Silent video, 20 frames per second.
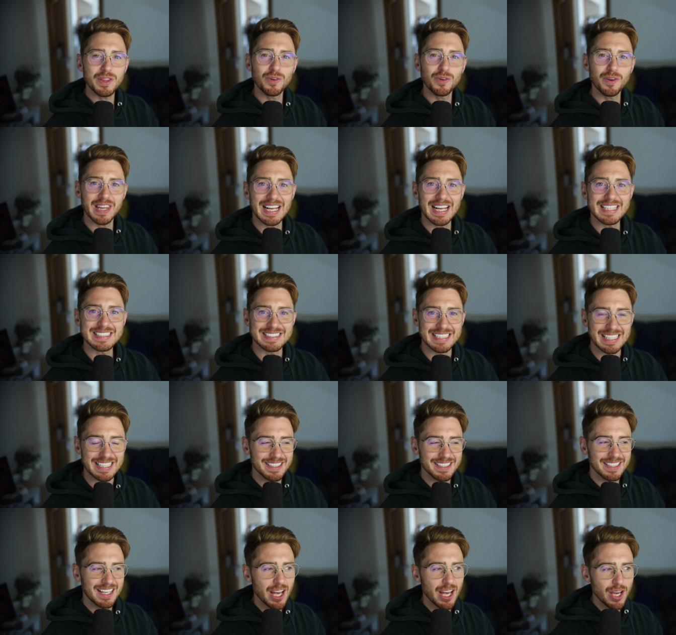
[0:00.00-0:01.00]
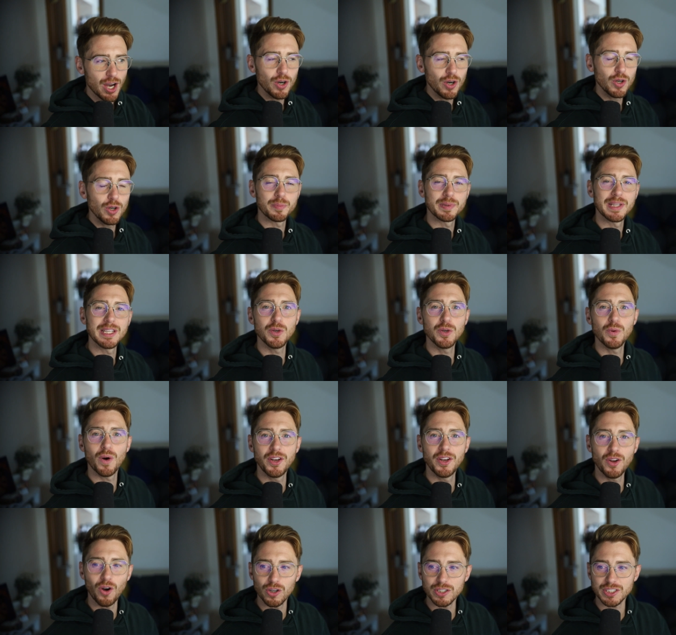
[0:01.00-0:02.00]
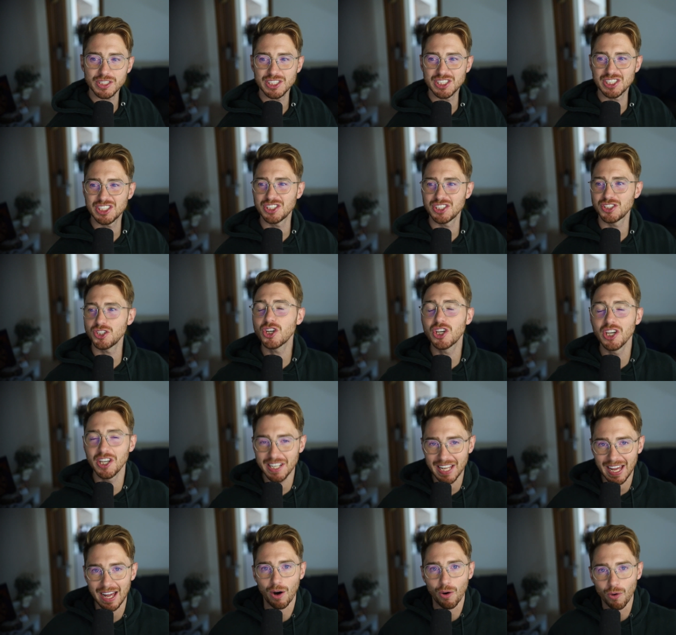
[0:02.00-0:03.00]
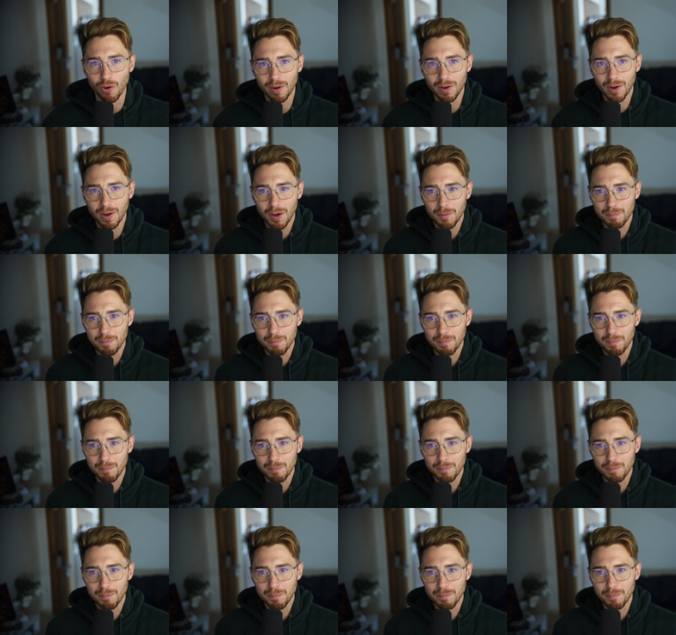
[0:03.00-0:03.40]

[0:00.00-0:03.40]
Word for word: with all of that said, I hope that you are not shooken out